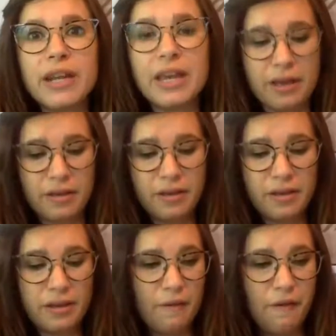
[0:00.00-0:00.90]
reading
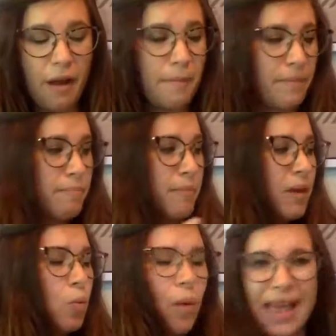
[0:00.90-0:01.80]
from
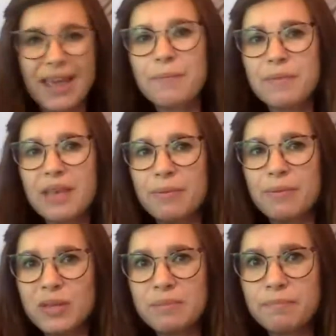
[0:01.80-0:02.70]
midway
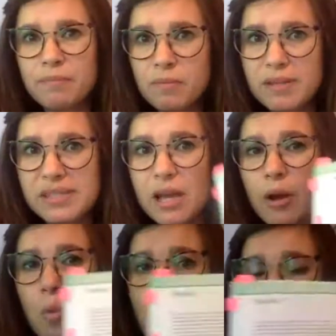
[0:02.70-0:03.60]
in between
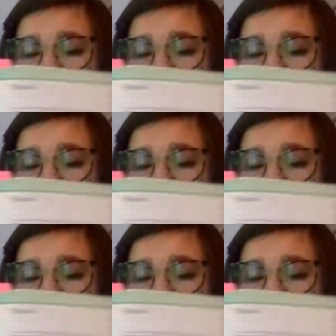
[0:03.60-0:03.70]
Masada